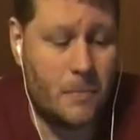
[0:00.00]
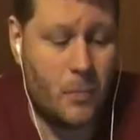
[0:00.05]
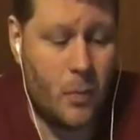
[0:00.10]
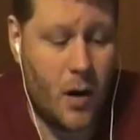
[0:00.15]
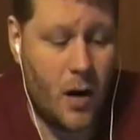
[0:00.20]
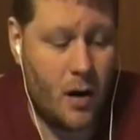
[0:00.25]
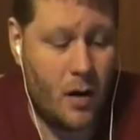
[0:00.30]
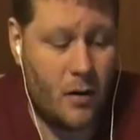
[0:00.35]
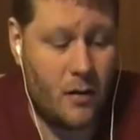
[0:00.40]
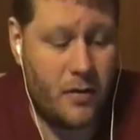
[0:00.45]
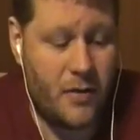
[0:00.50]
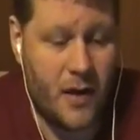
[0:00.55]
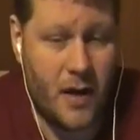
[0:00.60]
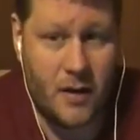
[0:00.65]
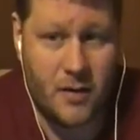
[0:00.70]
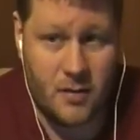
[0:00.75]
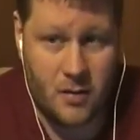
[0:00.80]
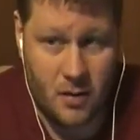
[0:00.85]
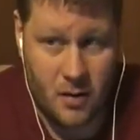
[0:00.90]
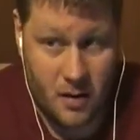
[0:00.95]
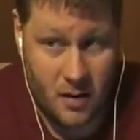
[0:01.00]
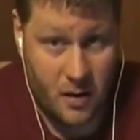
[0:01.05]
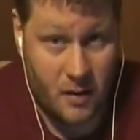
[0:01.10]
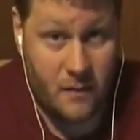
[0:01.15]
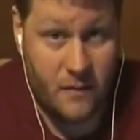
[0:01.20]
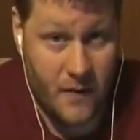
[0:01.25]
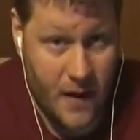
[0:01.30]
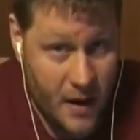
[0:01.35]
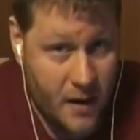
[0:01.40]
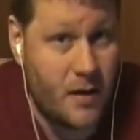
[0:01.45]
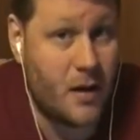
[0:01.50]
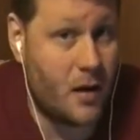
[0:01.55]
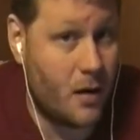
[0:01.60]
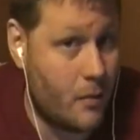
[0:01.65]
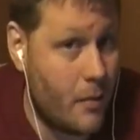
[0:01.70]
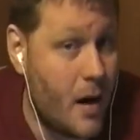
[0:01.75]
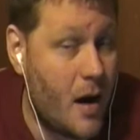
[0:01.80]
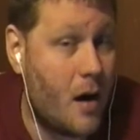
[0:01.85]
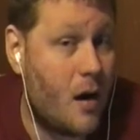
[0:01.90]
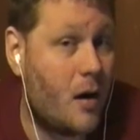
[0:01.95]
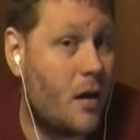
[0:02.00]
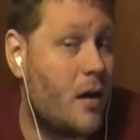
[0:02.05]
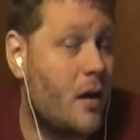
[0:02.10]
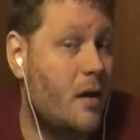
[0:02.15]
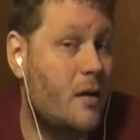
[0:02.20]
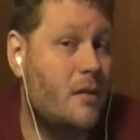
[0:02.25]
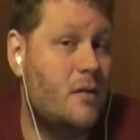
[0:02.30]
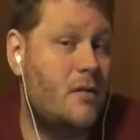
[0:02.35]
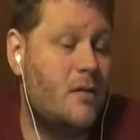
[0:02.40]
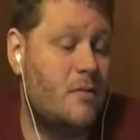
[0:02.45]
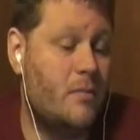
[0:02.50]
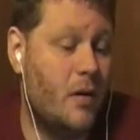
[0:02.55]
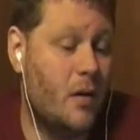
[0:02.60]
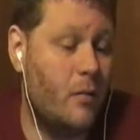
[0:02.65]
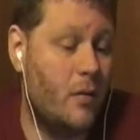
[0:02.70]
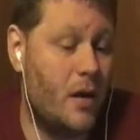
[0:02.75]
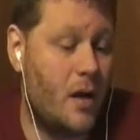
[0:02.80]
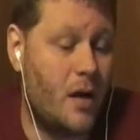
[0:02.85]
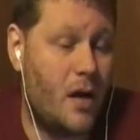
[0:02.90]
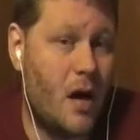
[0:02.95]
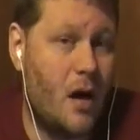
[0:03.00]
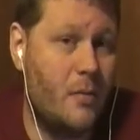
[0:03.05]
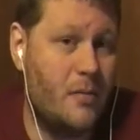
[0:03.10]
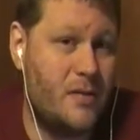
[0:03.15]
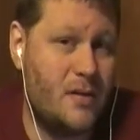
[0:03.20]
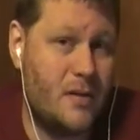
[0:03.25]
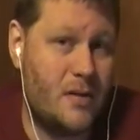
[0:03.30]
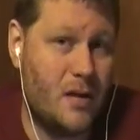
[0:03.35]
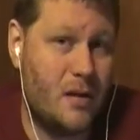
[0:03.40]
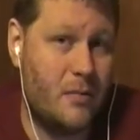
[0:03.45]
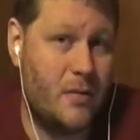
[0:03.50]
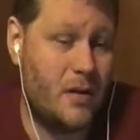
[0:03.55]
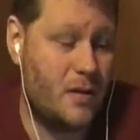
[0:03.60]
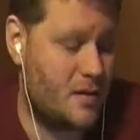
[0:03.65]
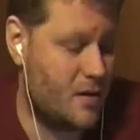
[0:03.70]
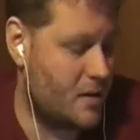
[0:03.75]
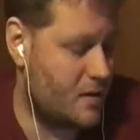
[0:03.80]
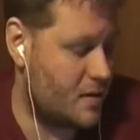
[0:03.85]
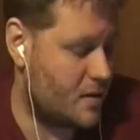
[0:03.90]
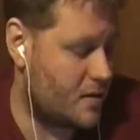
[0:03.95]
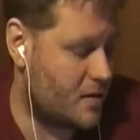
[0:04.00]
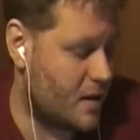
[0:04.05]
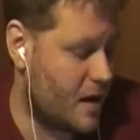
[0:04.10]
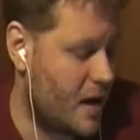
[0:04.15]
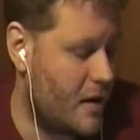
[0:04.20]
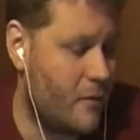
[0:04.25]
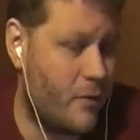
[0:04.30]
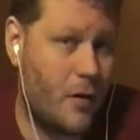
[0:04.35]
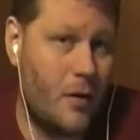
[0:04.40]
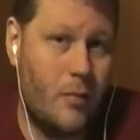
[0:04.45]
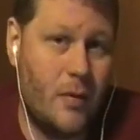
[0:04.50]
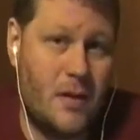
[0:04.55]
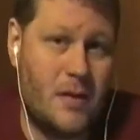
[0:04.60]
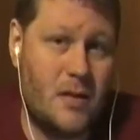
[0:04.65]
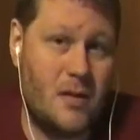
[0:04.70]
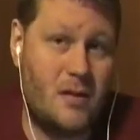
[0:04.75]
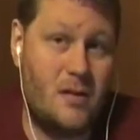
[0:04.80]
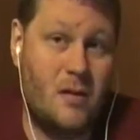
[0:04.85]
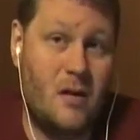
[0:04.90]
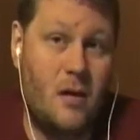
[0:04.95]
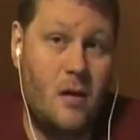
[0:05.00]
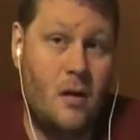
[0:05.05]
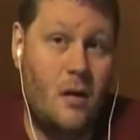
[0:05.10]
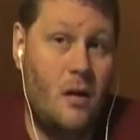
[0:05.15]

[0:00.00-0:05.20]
where things are affecting Americans, but when it comes to something such as slavery, which is